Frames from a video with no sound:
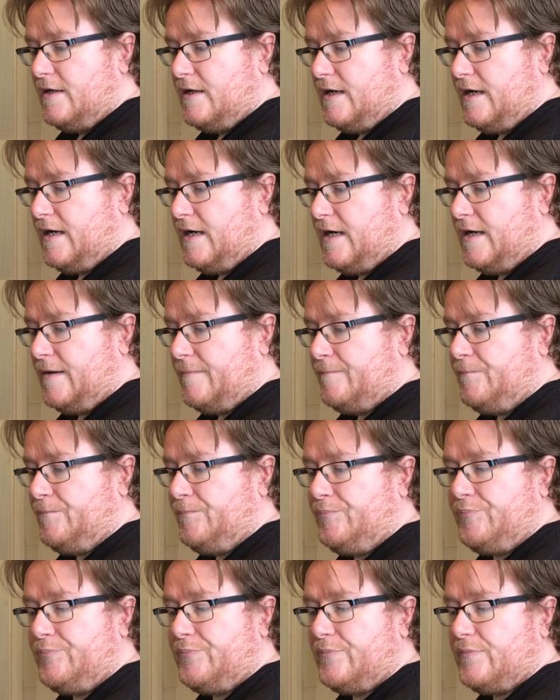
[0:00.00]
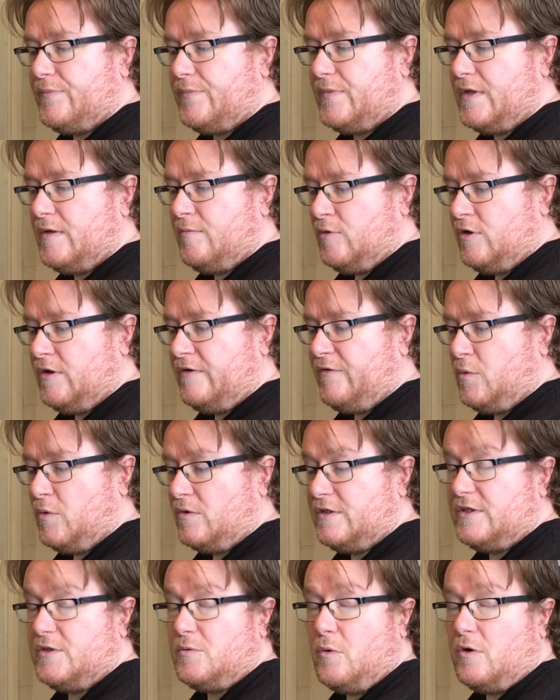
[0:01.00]
But if you
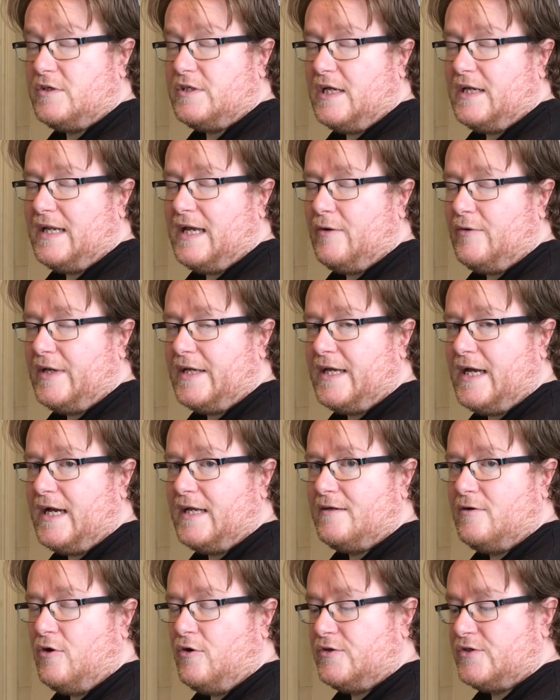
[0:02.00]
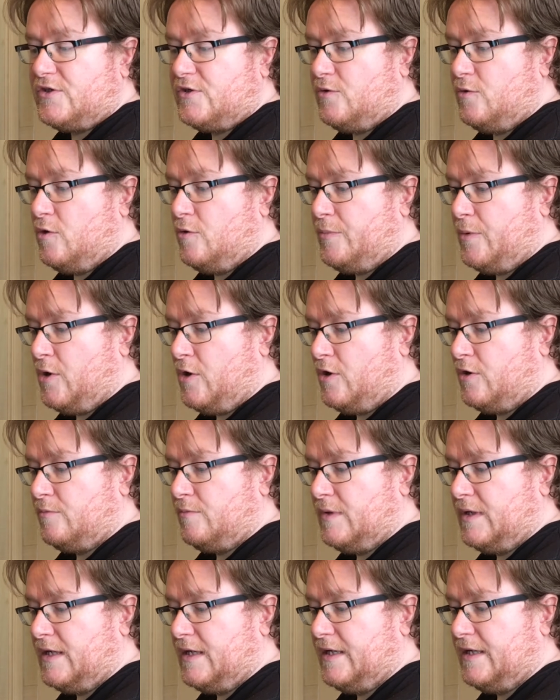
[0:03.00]
wanted to watch that now, you can. Also up on
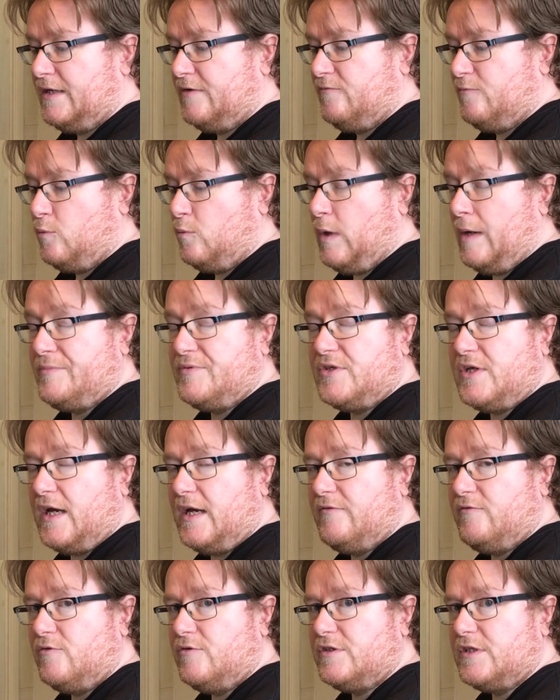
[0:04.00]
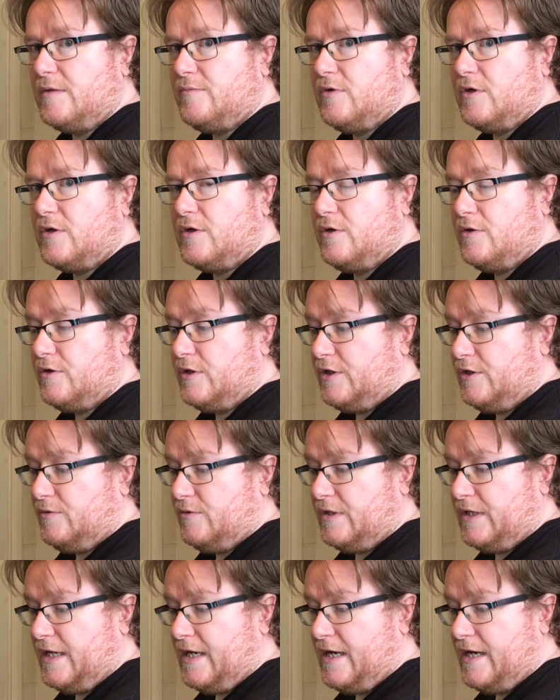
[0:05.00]
my website,
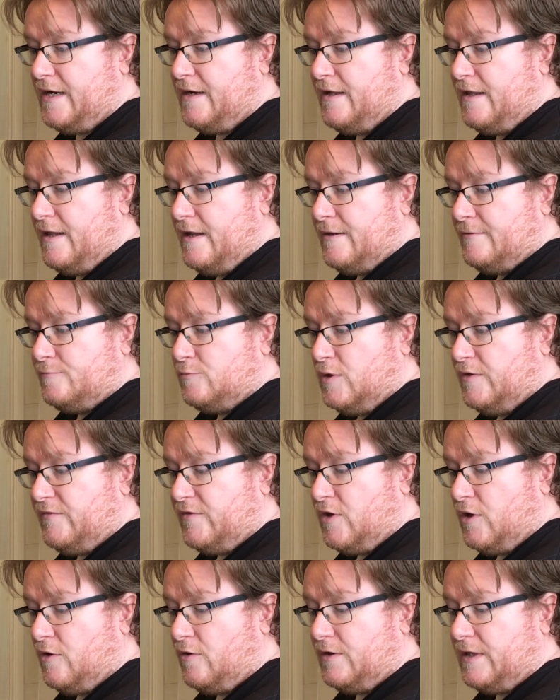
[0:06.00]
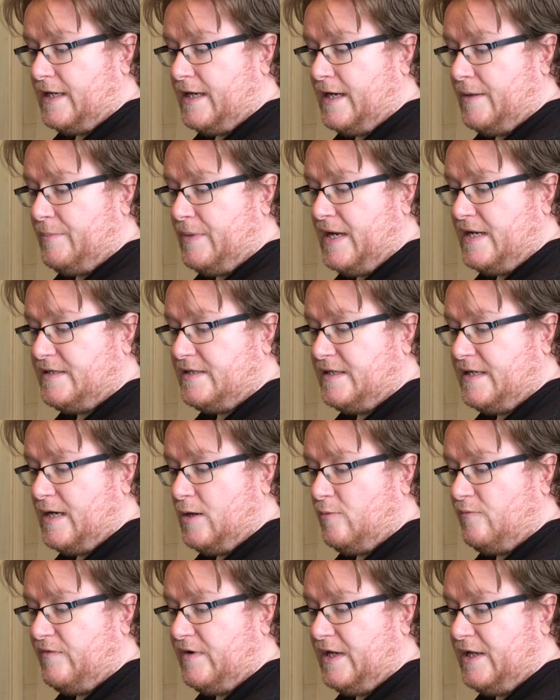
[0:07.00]
rootstem.co.uk, we've got a painting
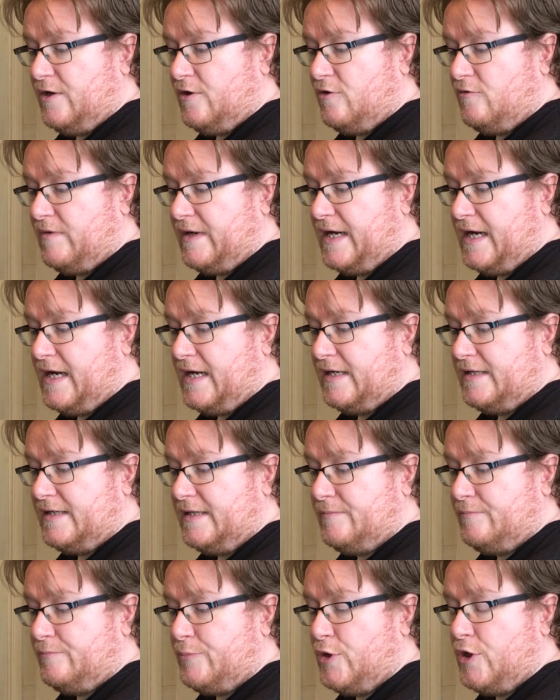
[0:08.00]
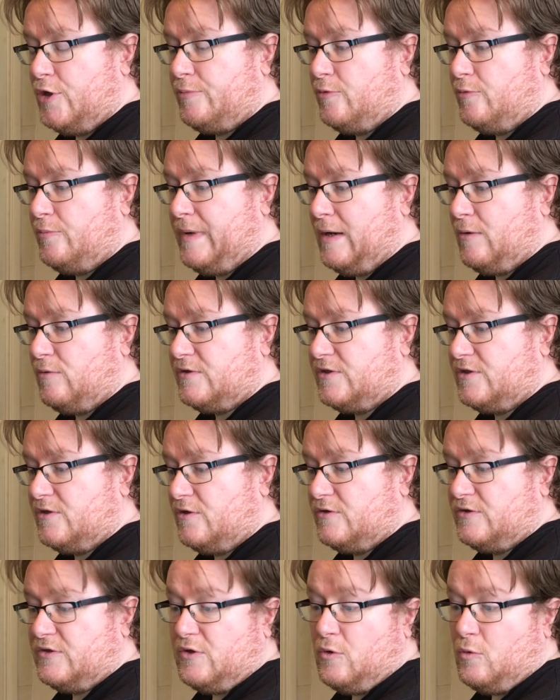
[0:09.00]
help video regarding purple power
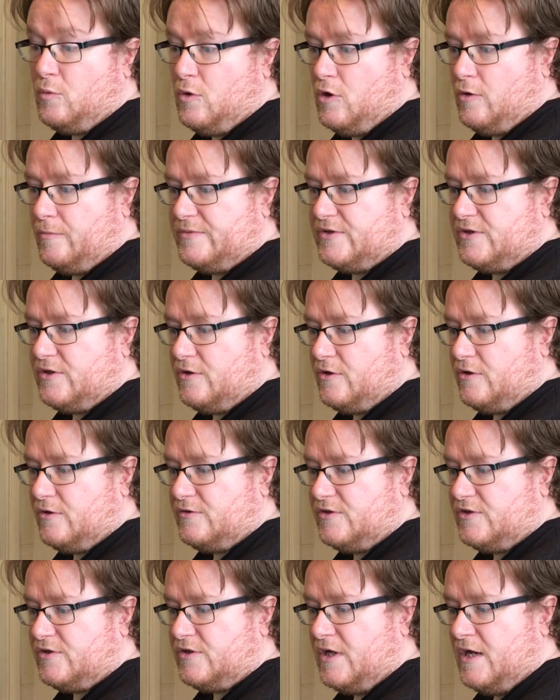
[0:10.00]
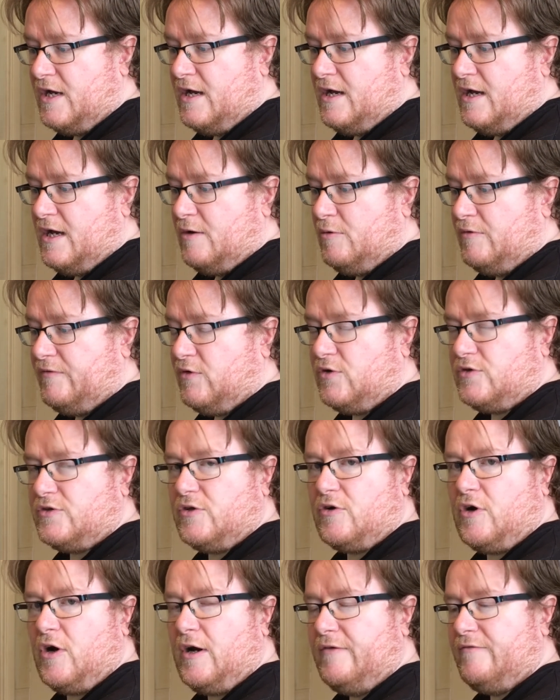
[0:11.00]
swords or warp swords. We've
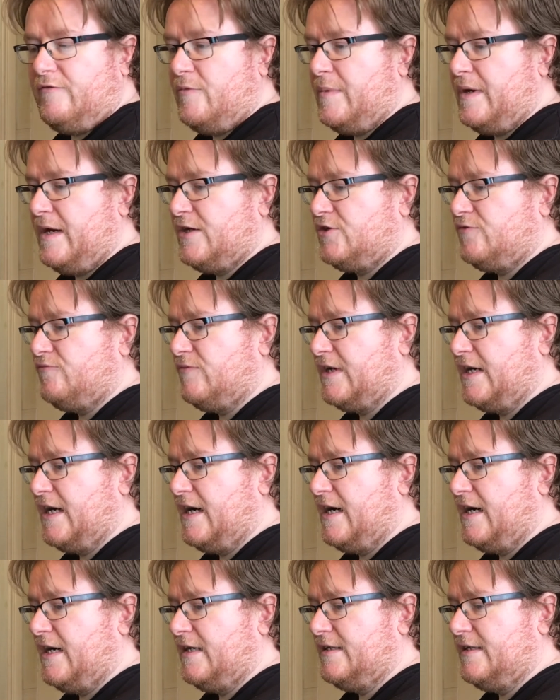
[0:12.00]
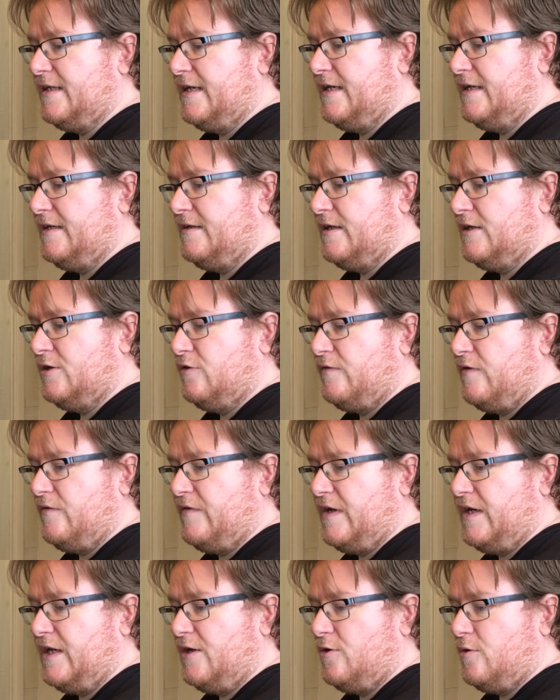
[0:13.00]
also got information regarding another
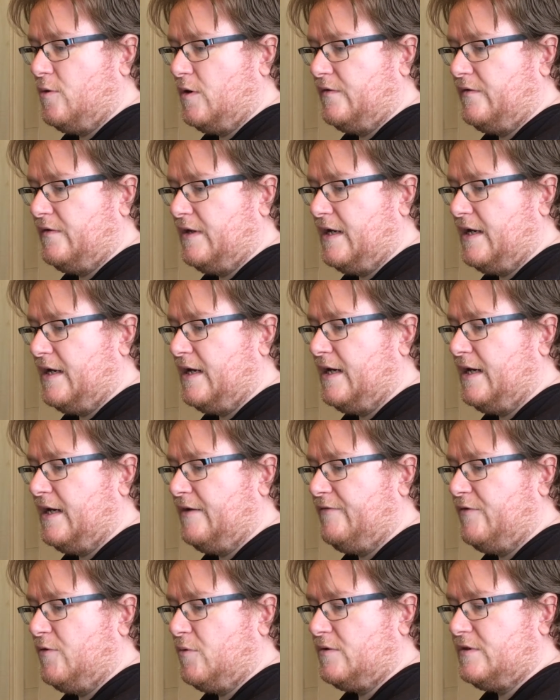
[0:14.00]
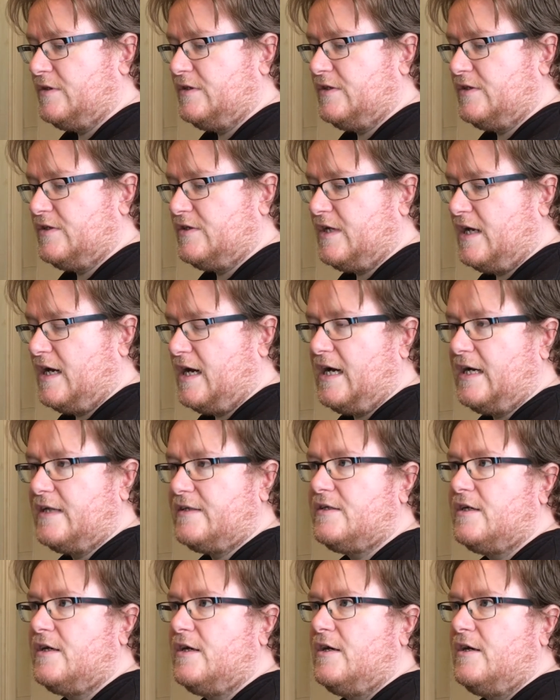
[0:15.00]
video on there if you wanted to
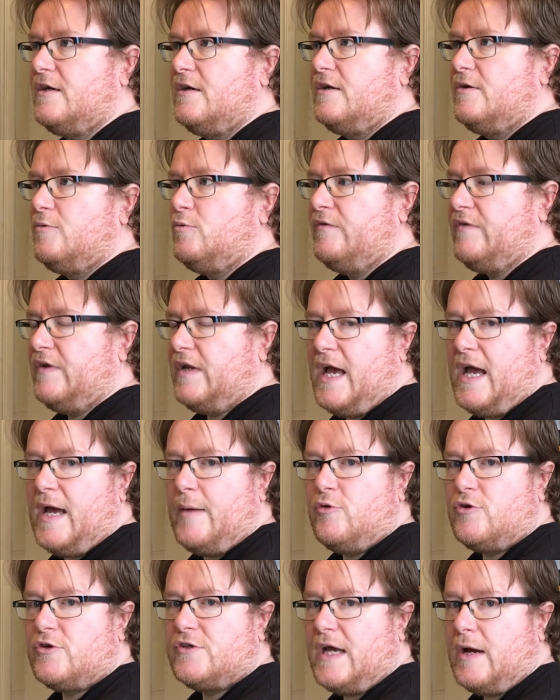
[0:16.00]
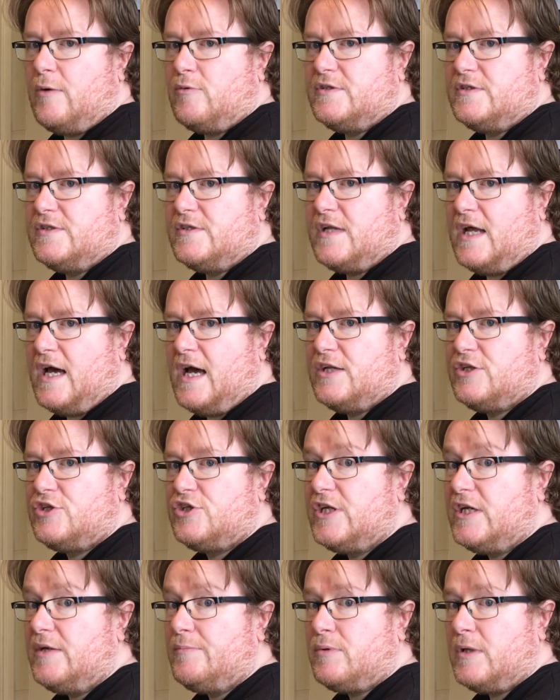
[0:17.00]
start with an airbrush, how to start
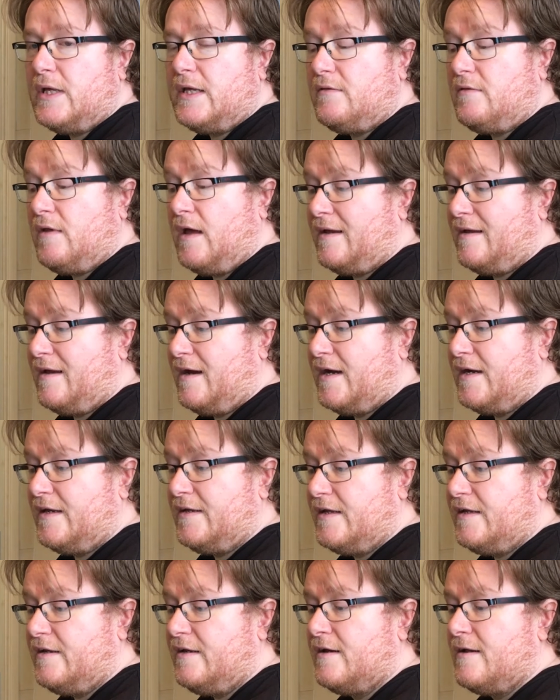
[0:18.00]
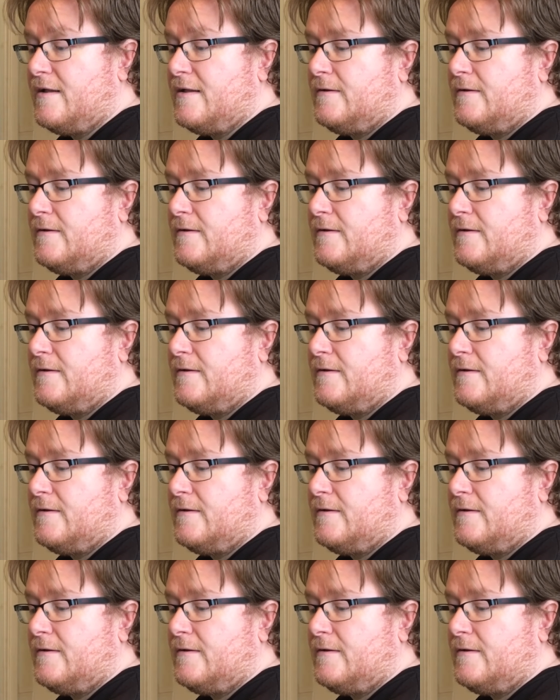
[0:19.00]
cheaply, like I did.